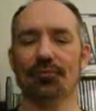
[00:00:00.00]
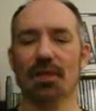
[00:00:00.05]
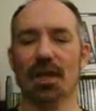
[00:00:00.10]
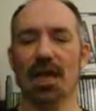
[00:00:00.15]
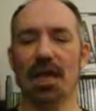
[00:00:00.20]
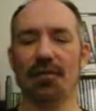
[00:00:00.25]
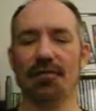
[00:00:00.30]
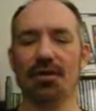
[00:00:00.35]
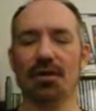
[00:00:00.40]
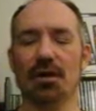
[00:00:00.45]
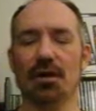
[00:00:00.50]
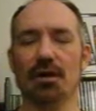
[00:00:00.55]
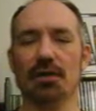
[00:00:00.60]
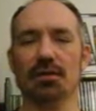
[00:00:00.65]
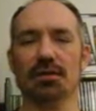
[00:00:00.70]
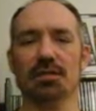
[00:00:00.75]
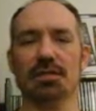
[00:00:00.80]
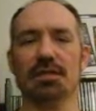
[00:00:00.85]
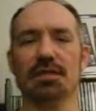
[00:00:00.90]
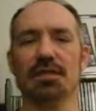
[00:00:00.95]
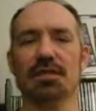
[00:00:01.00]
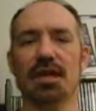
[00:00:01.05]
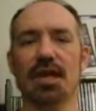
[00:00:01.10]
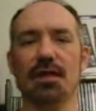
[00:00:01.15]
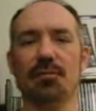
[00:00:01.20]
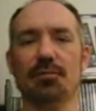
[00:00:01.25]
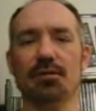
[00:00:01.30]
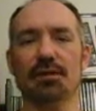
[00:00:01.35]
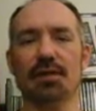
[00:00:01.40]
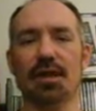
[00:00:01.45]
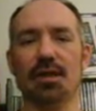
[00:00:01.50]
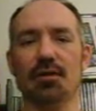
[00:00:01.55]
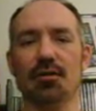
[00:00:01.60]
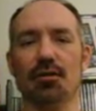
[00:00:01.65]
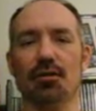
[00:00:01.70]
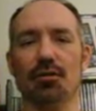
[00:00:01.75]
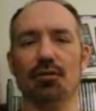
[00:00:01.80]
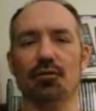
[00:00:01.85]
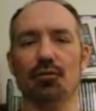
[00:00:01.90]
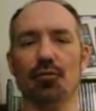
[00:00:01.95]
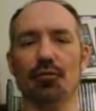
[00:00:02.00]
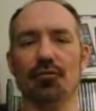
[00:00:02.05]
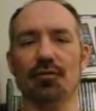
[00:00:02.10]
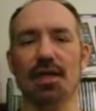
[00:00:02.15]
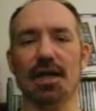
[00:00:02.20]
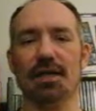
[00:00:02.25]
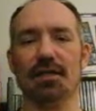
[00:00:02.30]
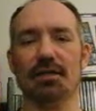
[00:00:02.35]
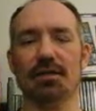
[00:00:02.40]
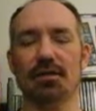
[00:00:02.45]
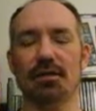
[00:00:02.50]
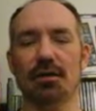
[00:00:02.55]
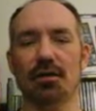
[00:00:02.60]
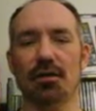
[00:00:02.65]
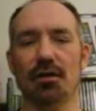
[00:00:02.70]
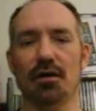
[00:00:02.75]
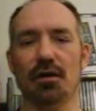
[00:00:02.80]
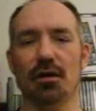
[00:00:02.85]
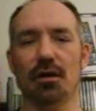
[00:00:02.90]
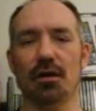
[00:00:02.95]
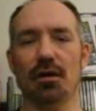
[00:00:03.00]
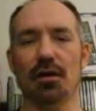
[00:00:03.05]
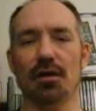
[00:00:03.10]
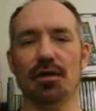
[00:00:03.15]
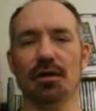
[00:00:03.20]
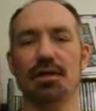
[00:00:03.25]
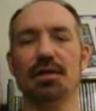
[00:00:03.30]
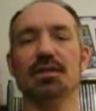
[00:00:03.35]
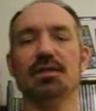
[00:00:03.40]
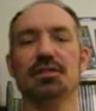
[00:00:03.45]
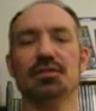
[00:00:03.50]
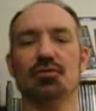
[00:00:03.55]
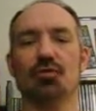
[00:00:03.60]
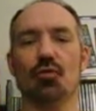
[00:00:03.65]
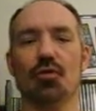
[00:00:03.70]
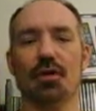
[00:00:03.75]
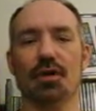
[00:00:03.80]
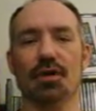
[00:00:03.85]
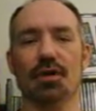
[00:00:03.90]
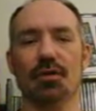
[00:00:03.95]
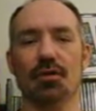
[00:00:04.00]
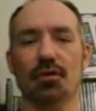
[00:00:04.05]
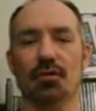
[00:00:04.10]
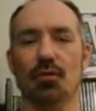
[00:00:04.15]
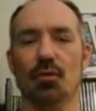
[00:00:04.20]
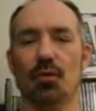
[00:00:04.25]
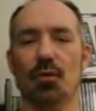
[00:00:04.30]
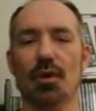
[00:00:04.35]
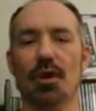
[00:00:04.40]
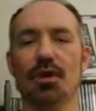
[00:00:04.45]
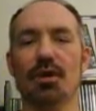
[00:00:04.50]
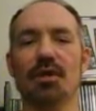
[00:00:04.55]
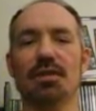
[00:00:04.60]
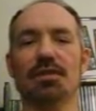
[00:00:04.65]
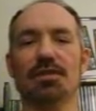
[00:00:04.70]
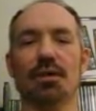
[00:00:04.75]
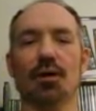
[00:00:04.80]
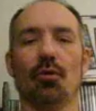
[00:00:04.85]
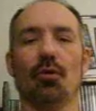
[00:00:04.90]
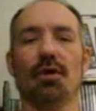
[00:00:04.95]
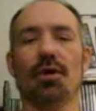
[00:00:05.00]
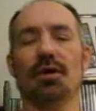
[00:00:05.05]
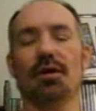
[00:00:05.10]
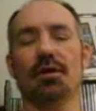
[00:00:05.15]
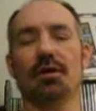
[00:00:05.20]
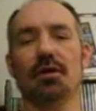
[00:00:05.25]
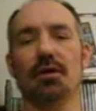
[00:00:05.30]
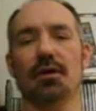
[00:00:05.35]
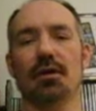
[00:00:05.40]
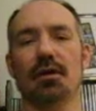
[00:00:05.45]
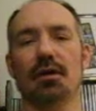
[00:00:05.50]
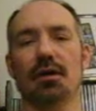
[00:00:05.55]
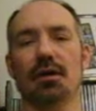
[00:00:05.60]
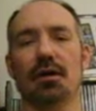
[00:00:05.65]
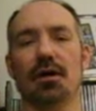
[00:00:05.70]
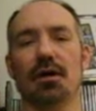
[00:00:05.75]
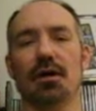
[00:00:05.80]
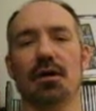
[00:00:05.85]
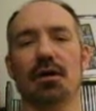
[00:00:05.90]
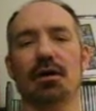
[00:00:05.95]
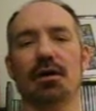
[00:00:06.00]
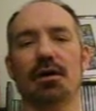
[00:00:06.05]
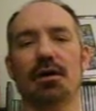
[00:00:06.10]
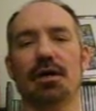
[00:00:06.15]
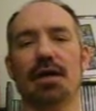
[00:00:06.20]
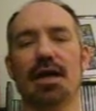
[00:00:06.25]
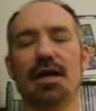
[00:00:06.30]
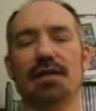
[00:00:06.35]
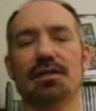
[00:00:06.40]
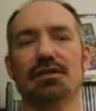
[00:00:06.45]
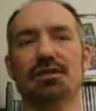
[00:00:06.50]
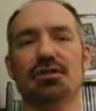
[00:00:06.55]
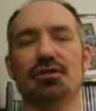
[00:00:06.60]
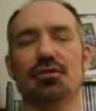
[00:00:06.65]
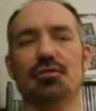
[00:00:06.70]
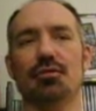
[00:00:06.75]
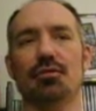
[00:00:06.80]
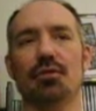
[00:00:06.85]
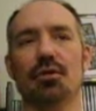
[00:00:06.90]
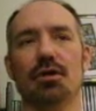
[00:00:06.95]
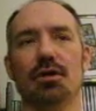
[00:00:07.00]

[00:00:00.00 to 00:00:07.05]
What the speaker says: having cards on the table that are going to reflect his story, where he's going, as you